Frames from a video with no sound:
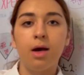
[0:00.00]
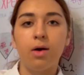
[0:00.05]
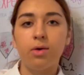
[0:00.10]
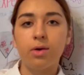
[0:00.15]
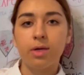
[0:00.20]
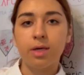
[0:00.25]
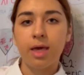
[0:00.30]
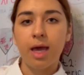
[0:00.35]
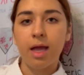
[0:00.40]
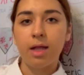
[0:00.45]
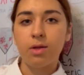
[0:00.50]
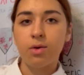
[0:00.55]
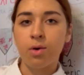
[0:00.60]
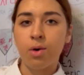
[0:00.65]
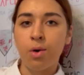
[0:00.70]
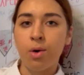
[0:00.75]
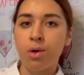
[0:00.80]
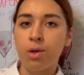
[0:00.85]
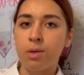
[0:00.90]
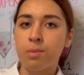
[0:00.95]
oregano
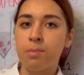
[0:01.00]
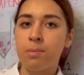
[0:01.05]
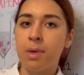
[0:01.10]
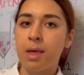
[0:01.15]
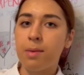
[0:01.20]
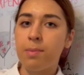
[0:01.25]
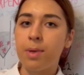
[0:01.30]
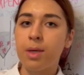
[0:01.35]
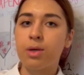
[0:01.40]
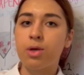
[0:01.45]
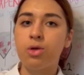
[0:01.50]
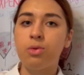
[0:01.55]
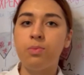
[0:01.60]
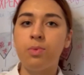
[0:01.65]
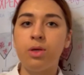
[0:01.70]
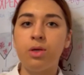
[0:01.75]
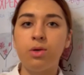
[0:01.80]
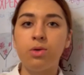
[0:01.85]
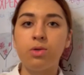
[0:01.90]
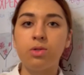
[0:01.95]
oil maybe could
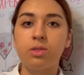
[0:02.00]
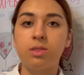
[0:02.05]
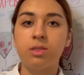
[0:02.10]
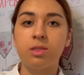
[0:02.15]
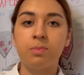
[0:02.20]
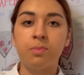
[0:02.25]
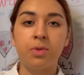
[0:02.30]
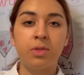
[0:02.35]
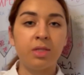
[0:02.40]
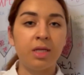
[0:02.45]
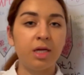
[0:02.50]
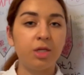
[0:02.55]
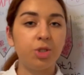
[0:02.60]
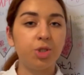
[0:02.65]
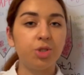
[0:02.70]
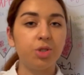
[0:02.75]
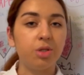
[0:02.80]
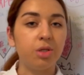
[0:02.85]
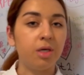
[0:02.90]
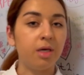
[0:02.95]
be used
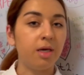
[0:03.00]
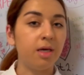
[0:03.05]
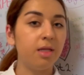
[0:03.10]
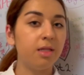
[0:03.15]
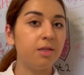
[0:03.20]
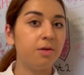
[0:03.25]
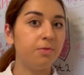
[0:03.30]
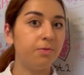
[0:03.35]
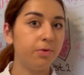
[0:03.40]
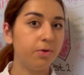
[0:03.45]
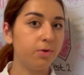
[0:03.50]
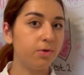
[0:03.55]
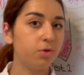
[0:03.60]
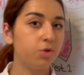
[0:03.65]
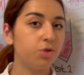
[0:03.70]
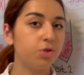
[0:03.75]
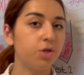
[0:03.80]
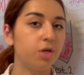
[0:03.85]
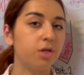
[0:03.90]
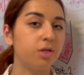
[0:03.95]
potentially in the
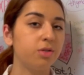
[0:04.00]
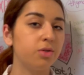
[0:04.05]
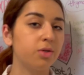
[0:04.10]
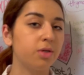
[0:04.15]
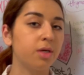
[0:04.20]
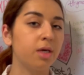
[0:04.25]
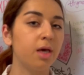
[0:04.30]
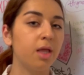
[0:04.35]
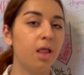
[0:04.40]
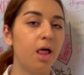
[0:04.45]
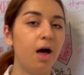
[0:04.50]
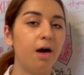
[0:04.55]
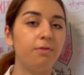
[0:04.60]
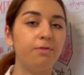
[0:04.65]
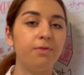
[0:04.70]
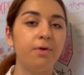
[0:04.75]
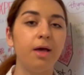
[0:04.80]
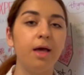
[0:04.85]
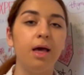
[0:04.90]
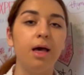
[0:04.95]
future to kill
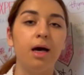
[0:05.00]
off